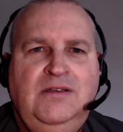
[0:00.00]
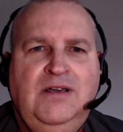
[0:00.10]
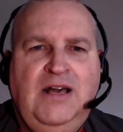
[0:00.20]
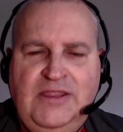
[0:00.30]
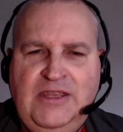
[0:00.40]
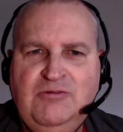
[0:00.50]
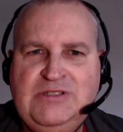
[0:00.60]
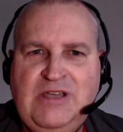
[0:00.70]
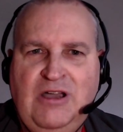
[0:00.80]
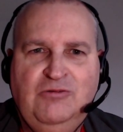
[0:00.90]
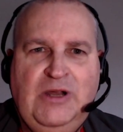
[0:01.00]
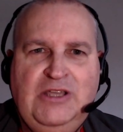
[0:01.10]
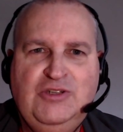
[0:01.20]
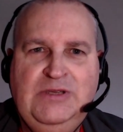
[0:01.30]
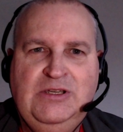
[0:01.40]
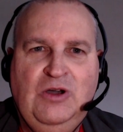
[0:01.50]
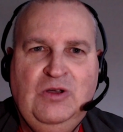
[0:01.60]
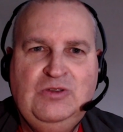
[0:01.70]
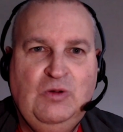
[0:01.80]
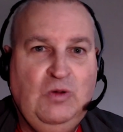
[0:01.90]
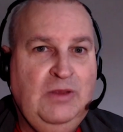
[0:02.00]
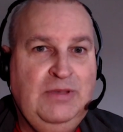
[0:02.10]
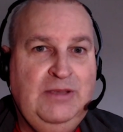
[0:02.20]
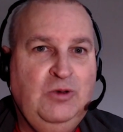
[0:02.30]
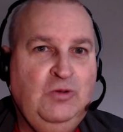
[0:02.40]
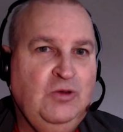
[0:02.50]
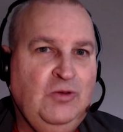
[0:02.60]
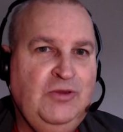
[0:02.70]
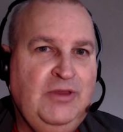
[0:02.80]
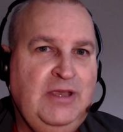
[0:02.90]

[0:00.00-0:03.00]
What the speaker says: And there was outrage because all the people who thought that